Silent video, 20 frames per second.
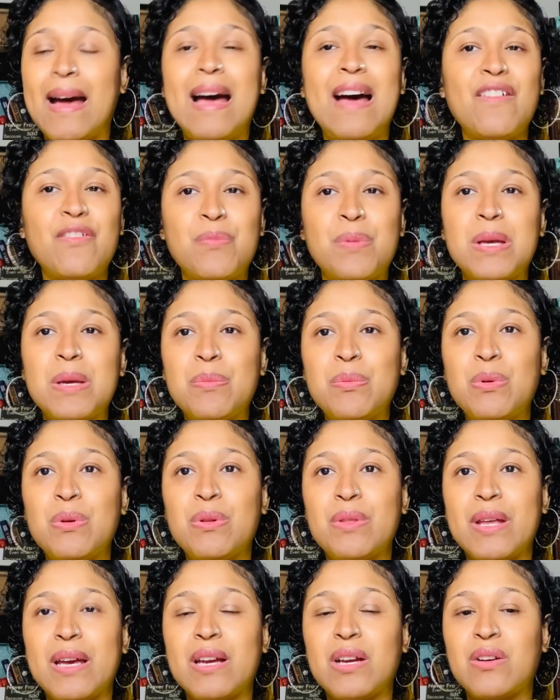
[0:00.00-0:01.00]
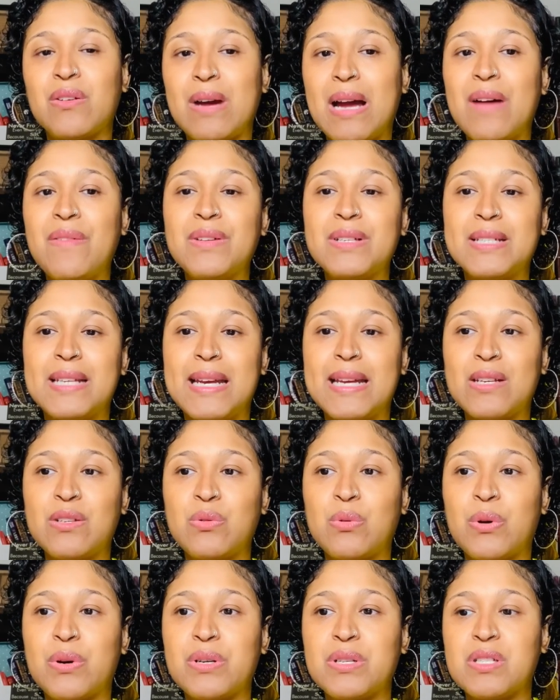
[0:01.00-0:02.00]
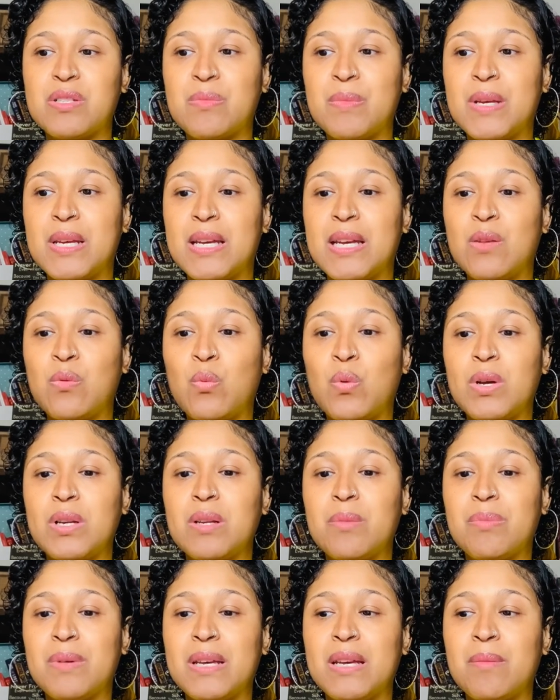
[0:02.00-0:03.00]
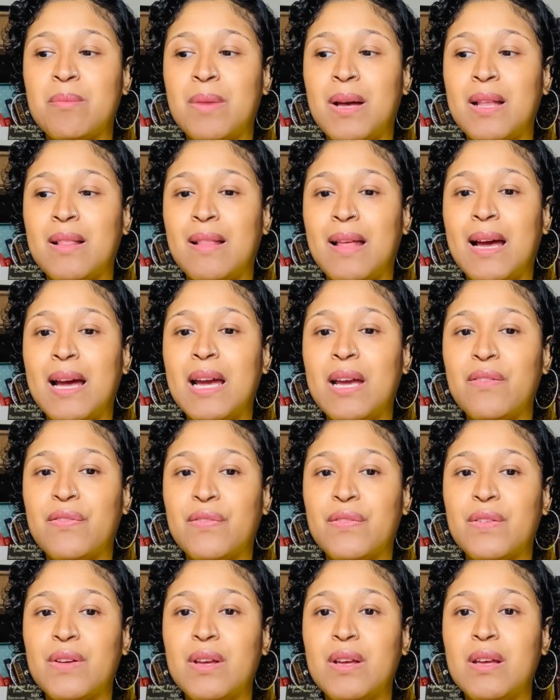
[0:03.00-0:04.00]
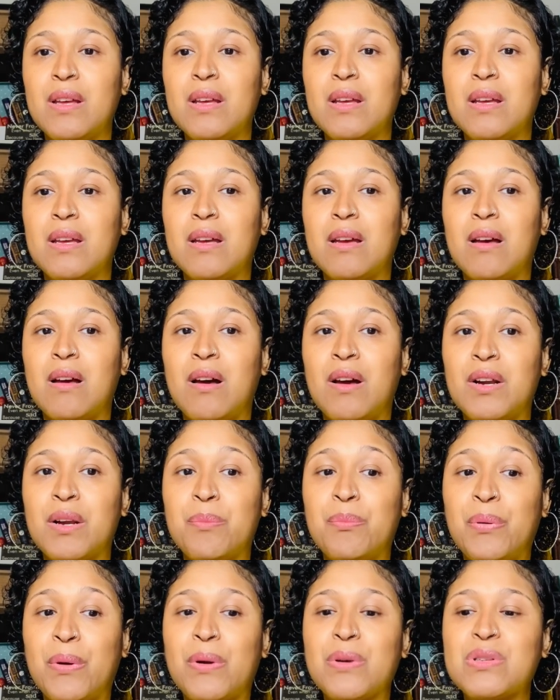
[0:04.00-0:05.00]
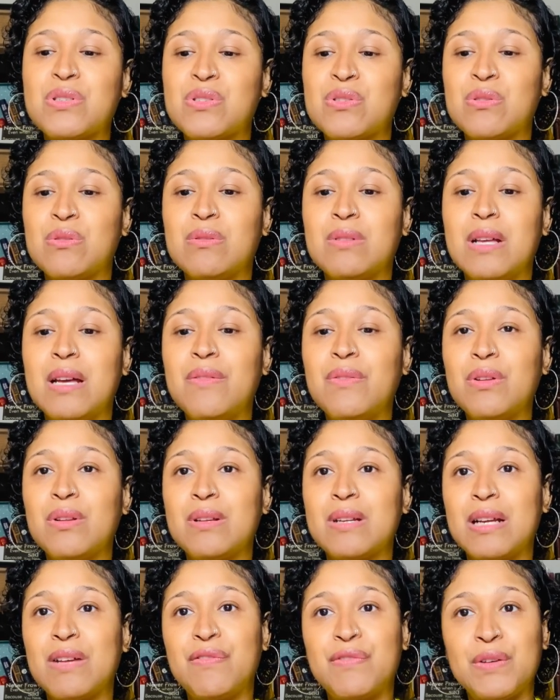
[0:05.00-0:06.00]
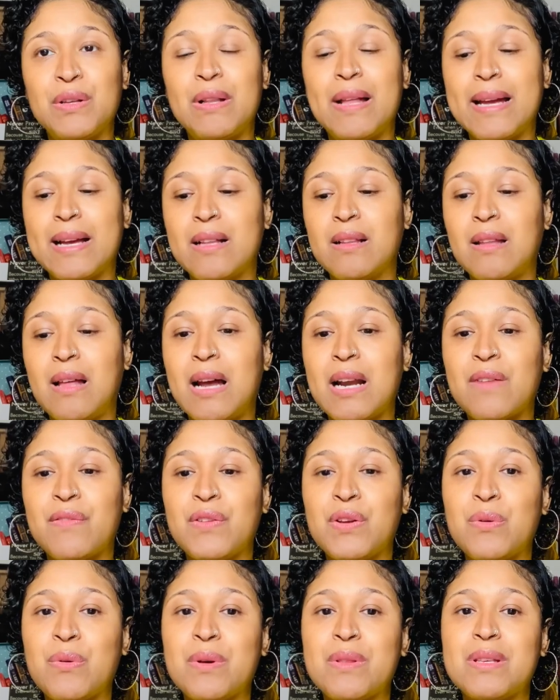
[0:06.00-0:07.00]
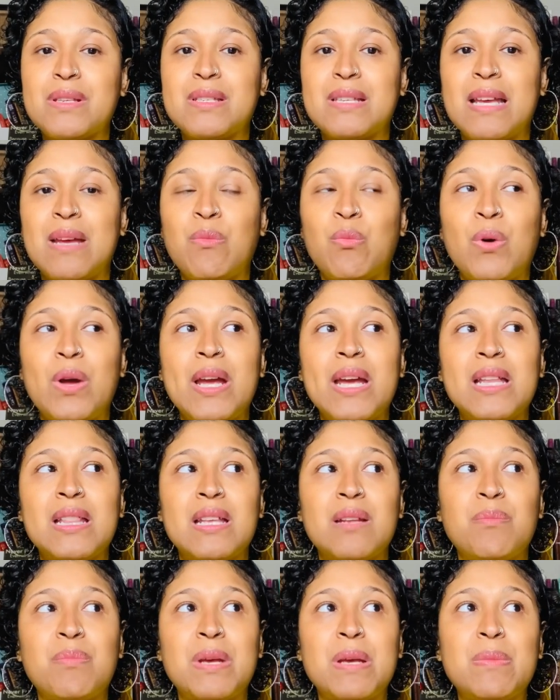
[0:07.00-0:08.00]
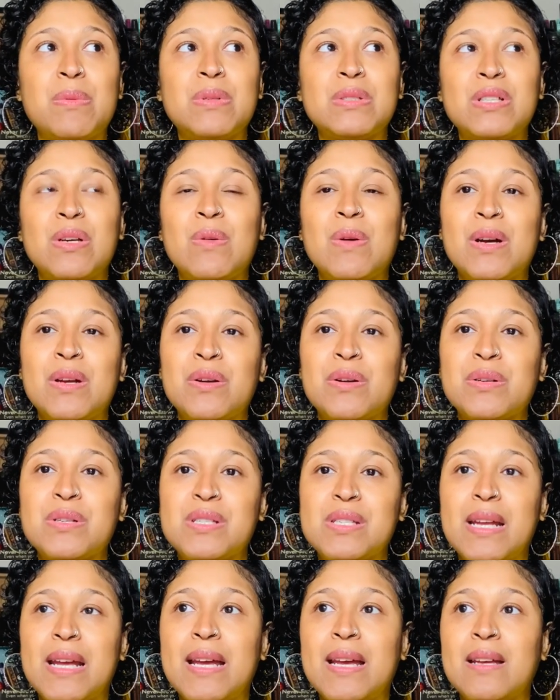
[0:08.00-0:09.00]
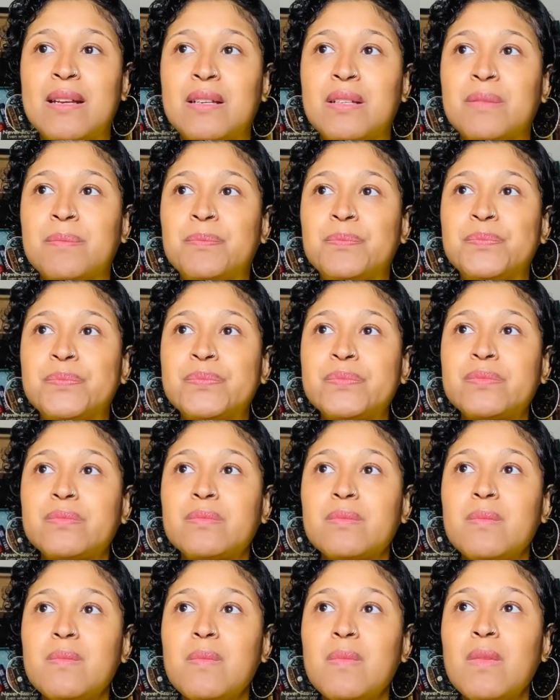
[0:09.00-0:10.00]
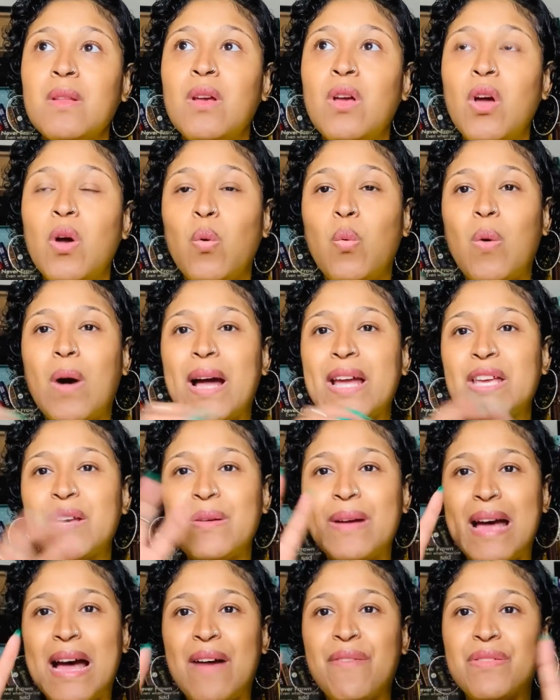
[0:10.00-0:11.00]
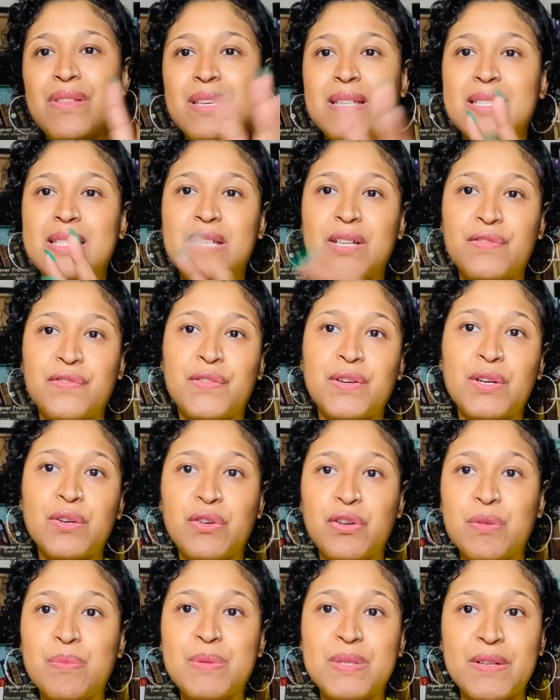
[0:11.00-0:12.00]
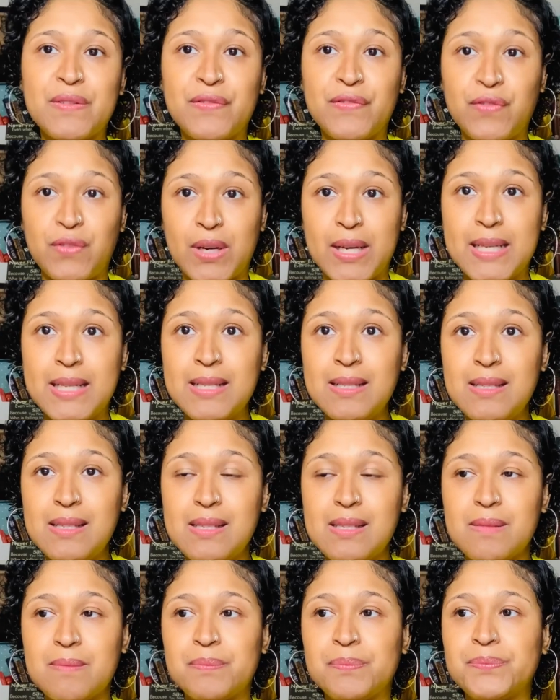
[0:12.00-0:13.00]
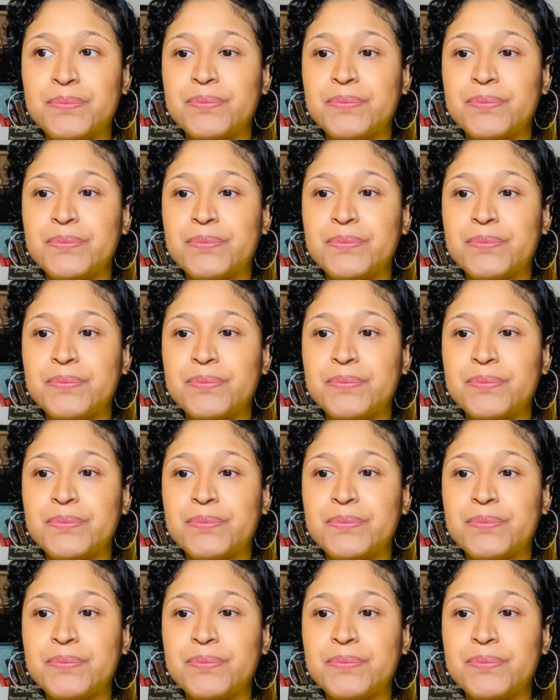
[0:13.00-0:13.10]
have people that gravitate towards me and want to be in my life on a personal level, and I feel like a lot of you are the same way. And then people don't understand why you have these different groups of friends.